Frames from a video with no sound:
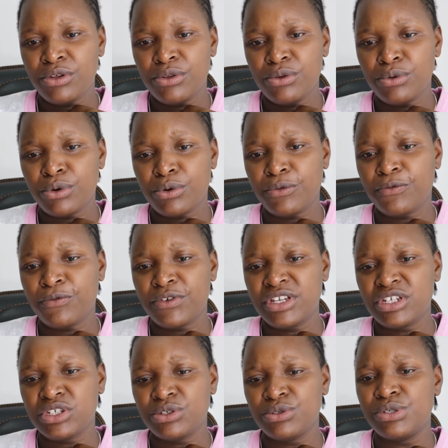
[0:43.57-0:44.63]

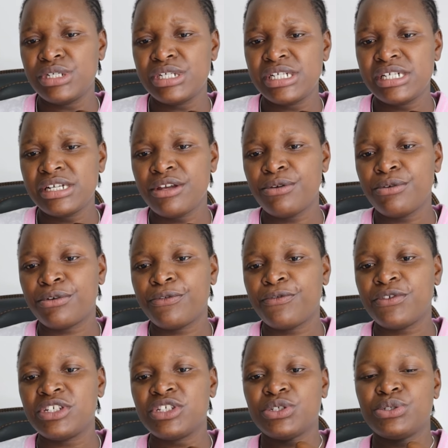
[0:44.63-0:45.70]

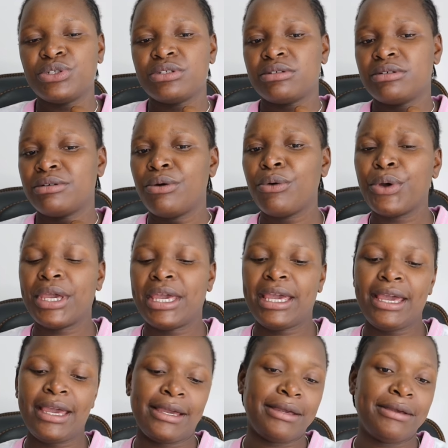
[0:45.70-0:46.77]
Eurovision.
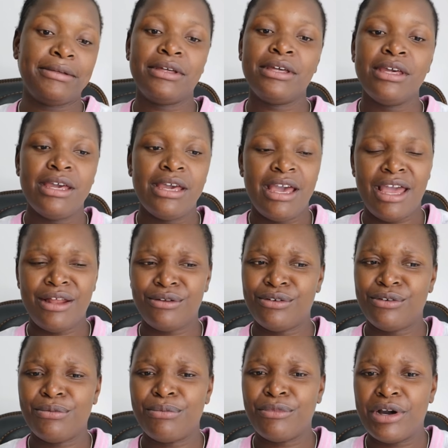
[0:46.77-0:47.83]
Okay, I
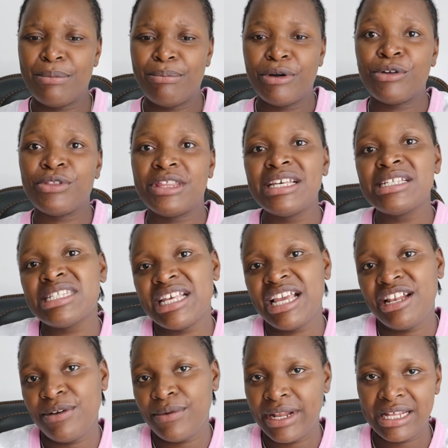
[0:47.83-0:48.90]
don't know more about this.
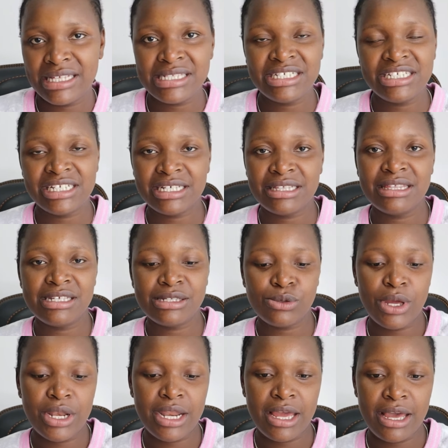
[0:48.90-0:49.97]
Anyway, let's check this
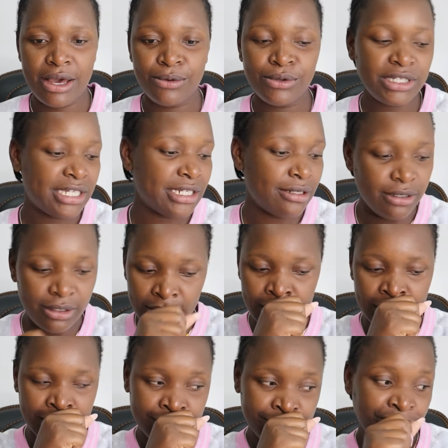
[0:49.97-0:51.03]
one out.
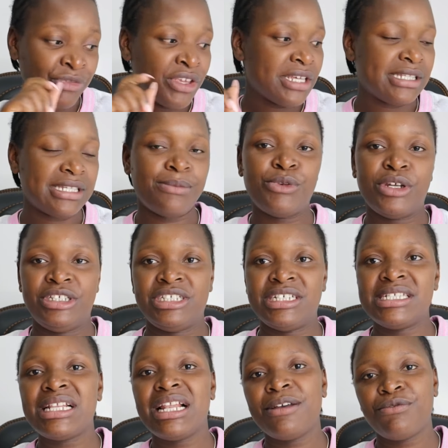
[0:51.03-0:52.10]
Someone
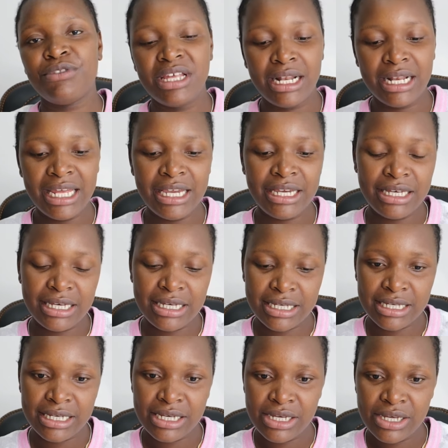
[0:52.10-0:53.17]
just left the link,
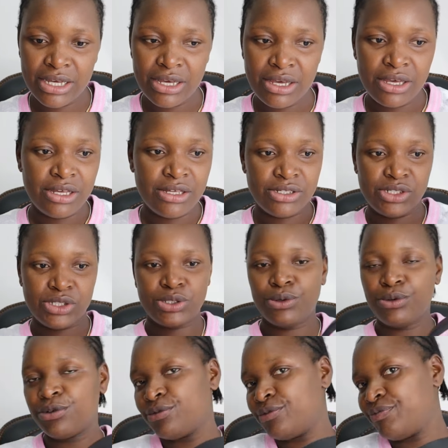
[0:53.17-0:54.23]

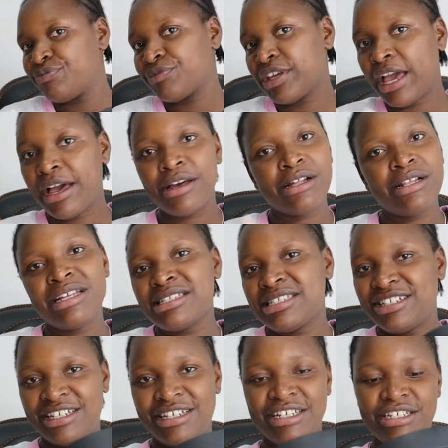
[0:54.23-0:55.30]
so yeah,
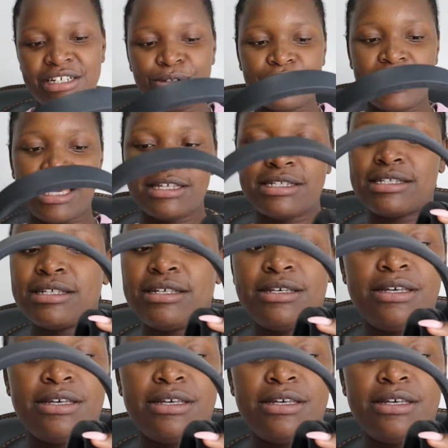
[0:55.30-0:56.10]
let's check it out, guys.